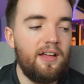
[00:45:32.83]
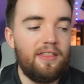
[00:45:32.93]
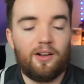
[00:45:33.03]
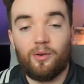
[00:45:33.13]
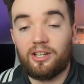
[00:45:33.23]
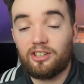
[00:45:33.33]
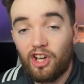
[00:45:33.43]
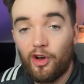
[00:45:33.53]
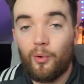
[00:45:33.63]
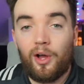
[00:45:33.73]
that we can
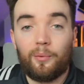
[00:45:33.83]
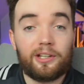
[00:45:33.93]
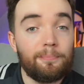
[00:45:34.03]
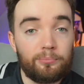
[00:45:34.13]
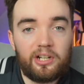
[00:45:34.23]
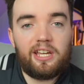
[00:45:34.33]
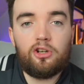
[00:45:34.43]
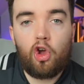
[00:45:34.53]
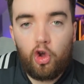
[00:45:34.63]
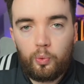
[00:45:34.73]
go, we can bring in
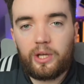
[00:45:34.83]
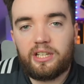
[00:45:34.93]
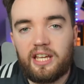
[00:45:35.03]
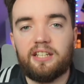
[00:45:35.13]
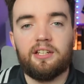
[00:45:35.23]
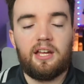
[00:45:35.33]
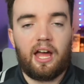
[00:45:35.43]
who we need,